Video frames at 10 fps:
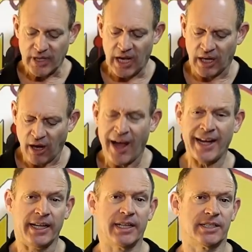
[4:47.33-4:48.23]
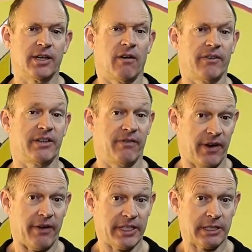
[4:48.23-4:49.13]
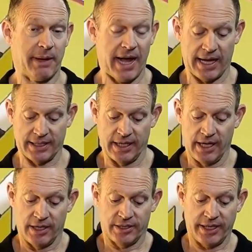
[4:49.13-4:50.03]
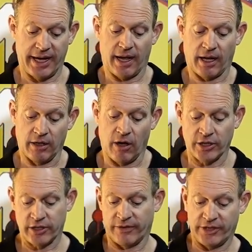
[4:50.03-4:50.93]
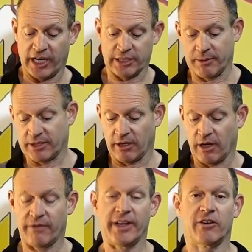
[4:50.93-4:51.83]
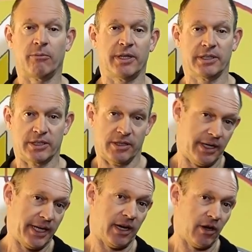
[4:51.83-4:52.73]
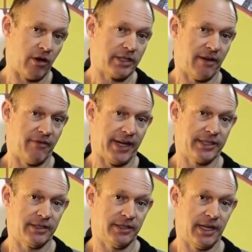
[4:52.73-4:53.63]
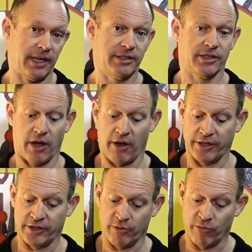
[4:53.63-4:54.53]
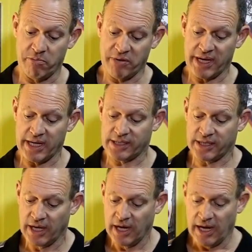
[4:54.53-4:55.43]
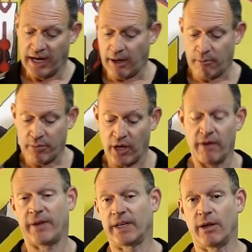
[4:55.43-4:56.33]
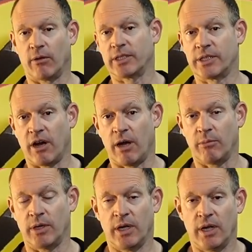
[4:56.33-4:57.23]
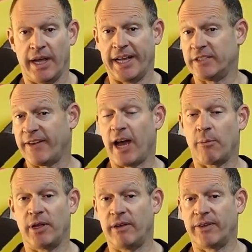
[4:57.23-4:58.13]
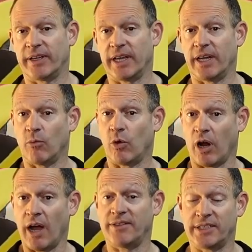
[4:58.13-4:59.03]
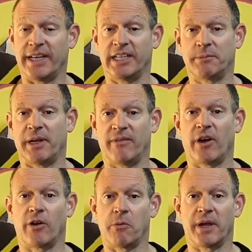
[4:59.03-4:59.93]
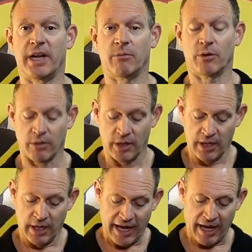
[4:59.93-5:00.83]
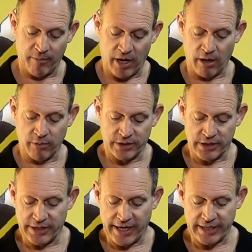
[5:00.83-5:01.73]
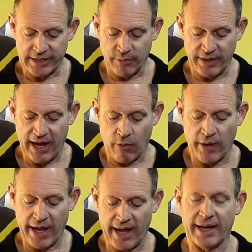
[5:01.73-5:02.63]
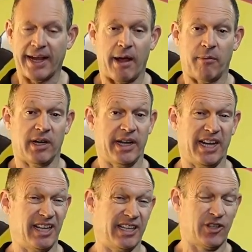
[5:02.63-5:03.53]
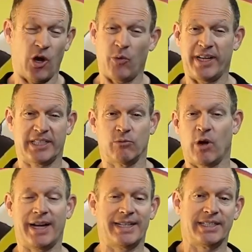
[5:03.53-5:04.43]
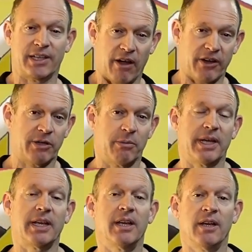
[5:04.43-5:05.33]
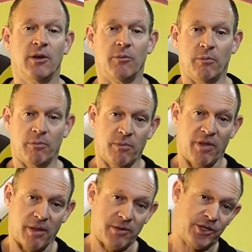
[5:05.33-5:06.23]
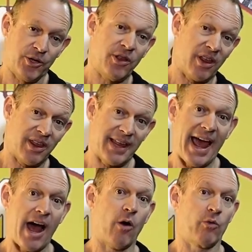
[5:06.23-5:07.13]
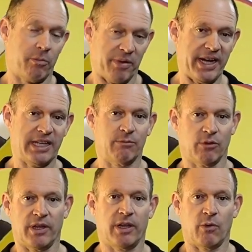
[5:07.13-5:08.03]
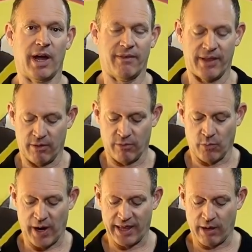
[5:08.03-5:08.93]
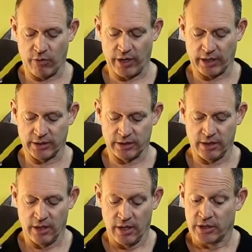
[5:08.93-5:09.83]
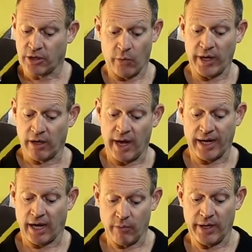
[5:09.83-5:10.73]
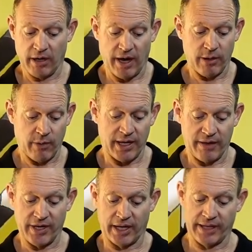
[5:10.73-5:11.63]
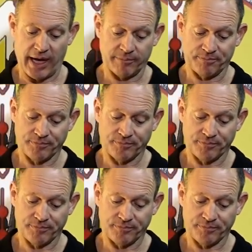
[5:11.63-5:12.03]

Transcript: aligning itself, it's very smart to get a lot of adjustments, a lot of increments in a locked up fashion that is going to repeat perfectly all the time. As for how perfectly, what I've seen, it's been very repeatable. I would suggest without wear and kept clean, no reason why it isn't going to be to the thou repeatable in the way of that, the way that works. So I really like it. I really like the way they've done that.